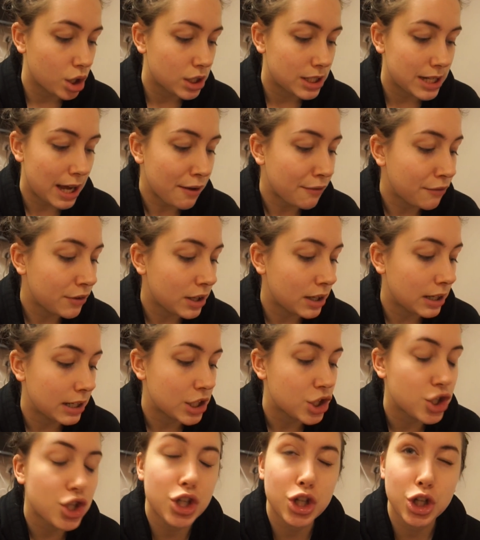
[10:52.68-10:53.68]

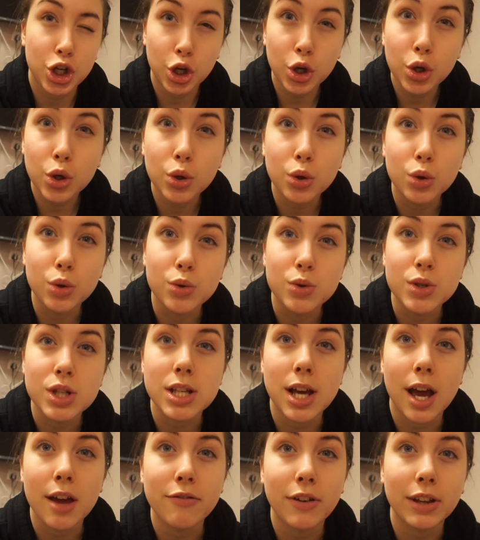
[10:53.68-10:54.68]
definitely
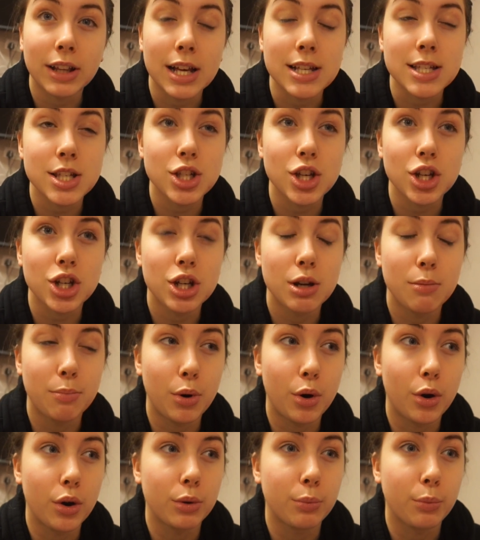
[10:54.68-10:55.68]
choose. I think that's such an
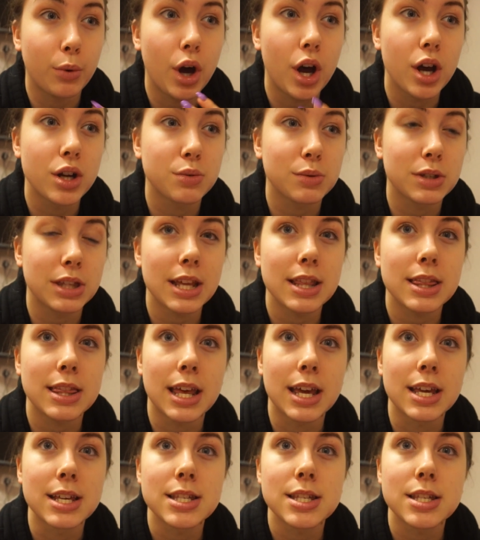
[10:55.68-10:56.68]
important word within
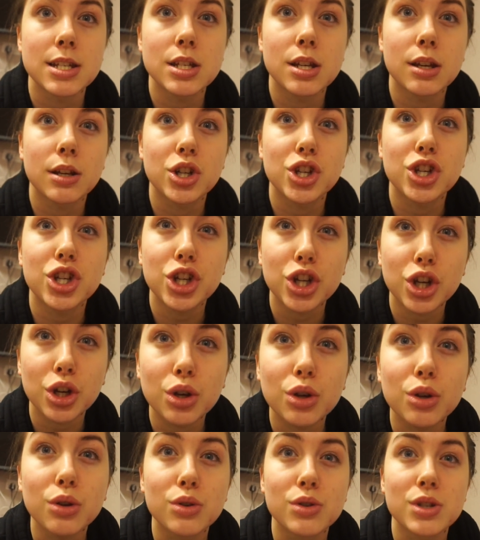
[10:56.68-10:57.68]
this, to
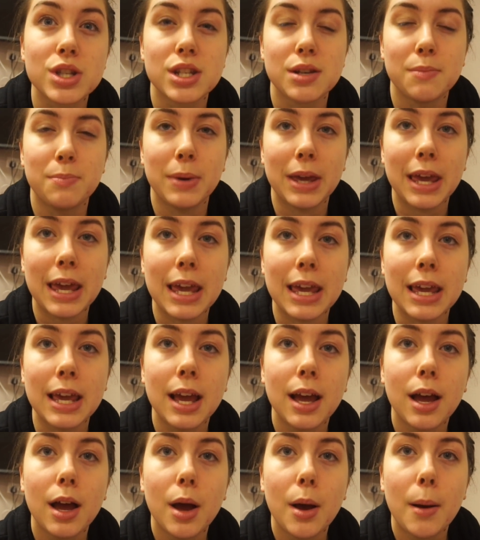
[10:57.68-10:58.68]
choose to
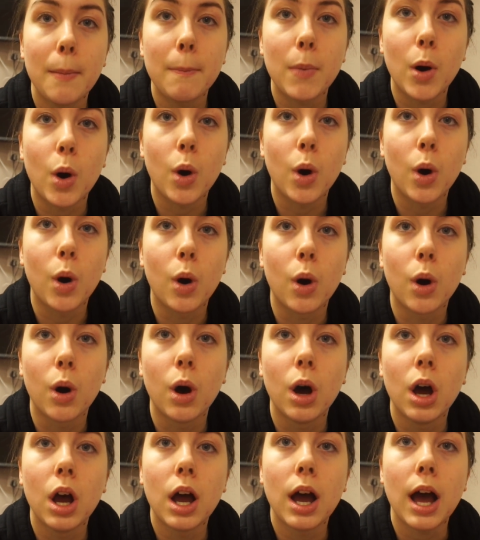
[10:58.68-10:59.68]
be
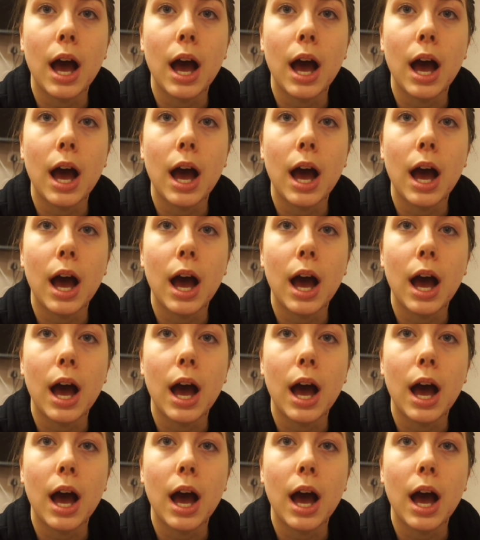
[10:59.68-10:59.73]
more